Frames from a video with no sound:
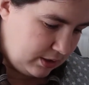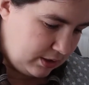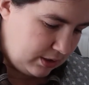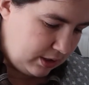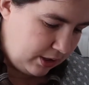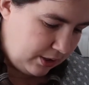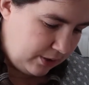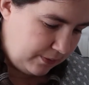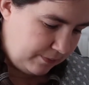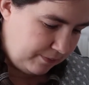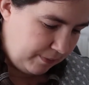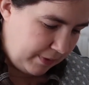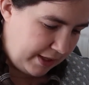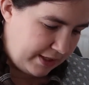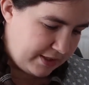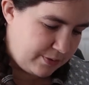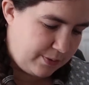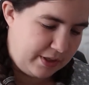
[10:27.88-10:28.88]
So
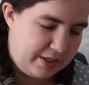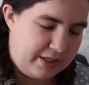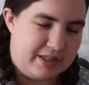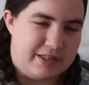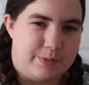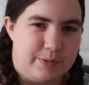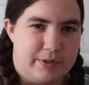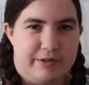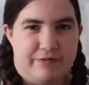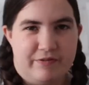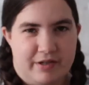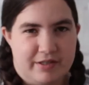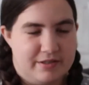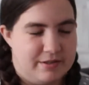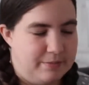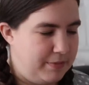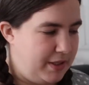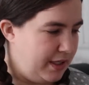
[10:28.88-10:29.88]
it's quite nice when you
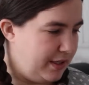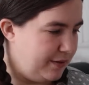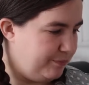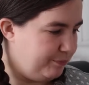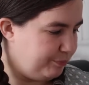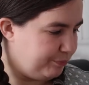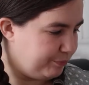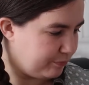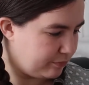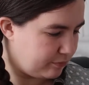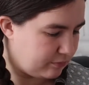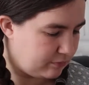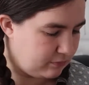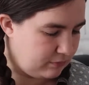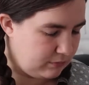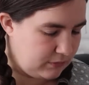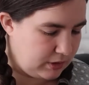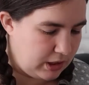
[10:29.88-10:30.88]
find something
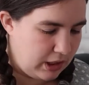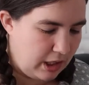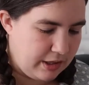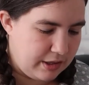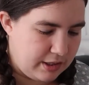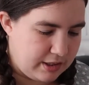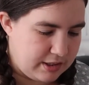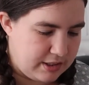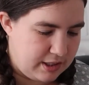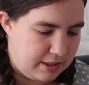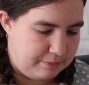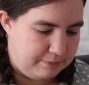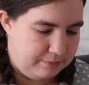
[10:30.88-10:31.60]
that